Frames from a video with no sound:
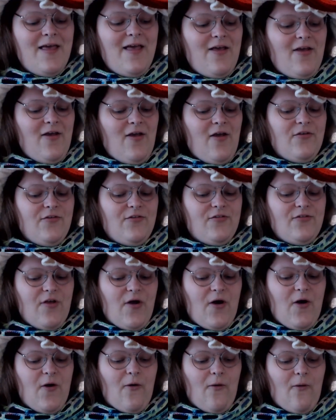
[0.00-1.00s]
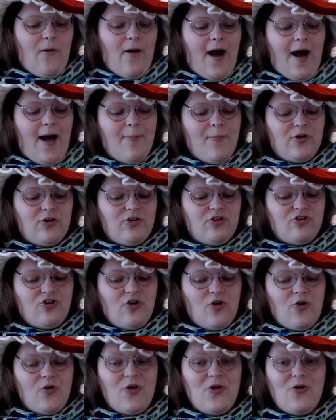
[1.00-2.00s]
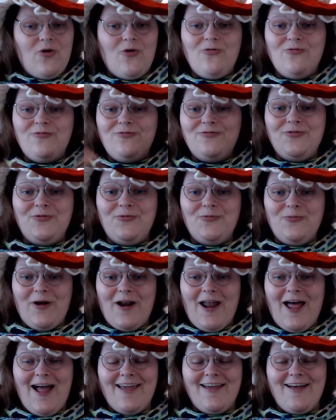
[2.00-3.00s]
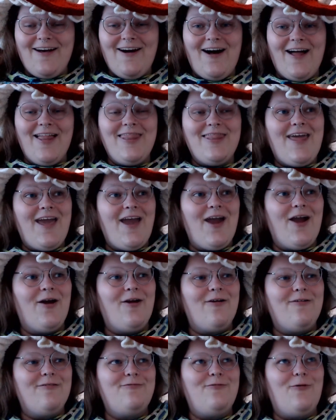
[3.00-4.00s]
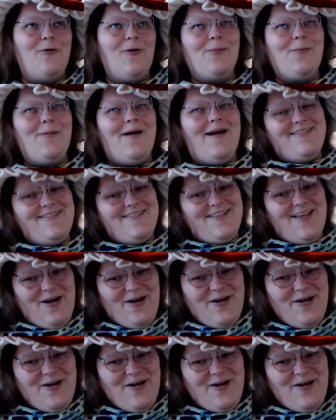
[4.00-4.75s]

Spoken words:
So I'm going to show you what I got there for myself